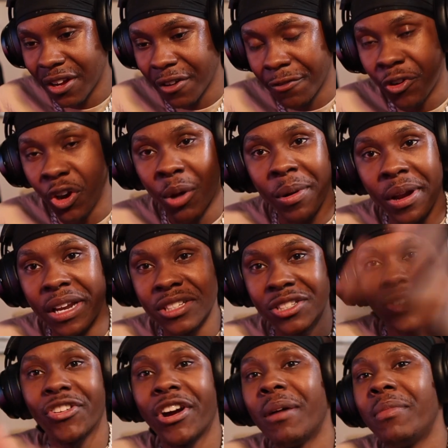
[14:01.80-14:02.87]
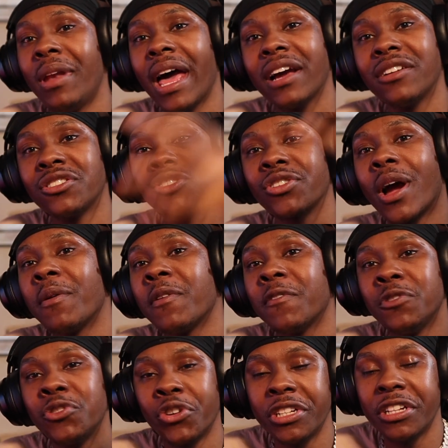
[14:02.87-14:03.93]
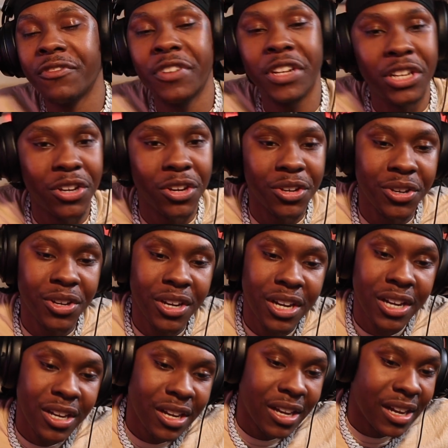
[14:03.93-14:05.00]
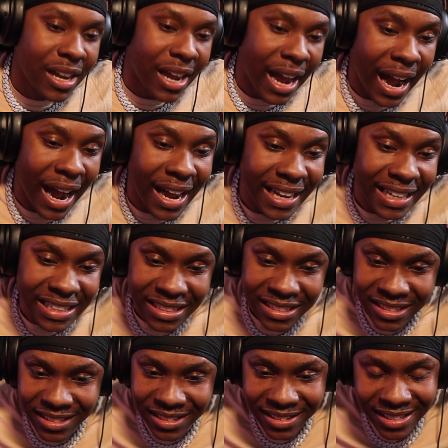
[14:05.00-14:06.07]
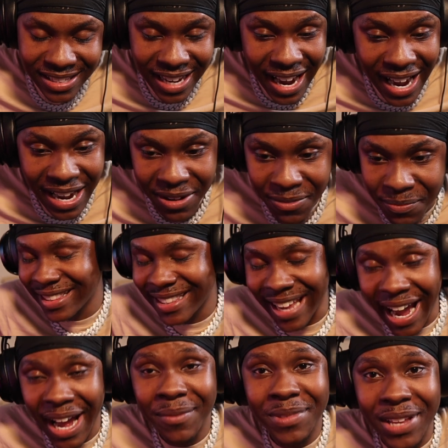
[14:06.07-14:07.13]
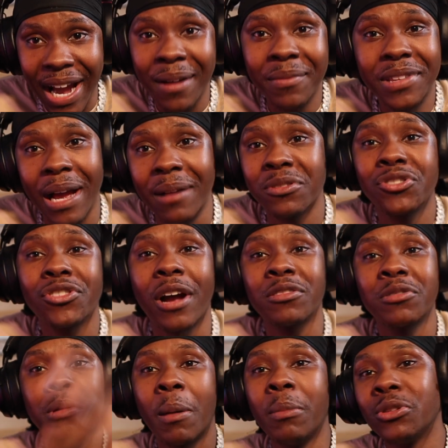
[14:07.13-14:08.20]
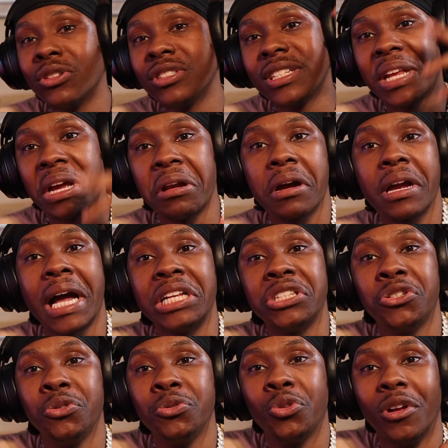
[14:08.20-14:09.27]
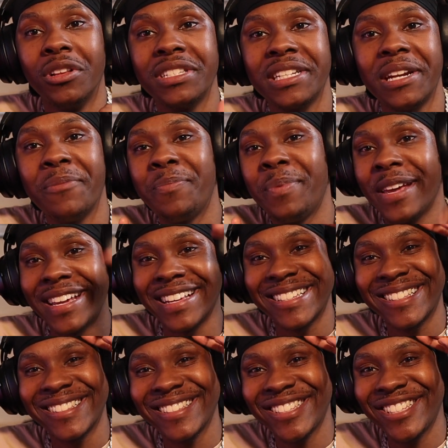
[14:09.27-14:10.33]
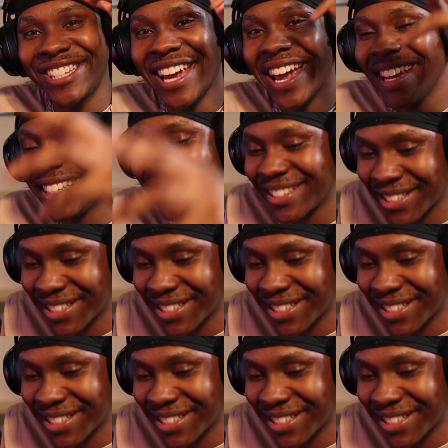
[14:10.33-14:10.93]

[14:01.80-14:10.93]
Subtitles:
Follow me on Instagram, like and subscribe if you've enjoyed the video. And damn. Subscribe to Comedon today and I'll catch you dons in a bit. Chase.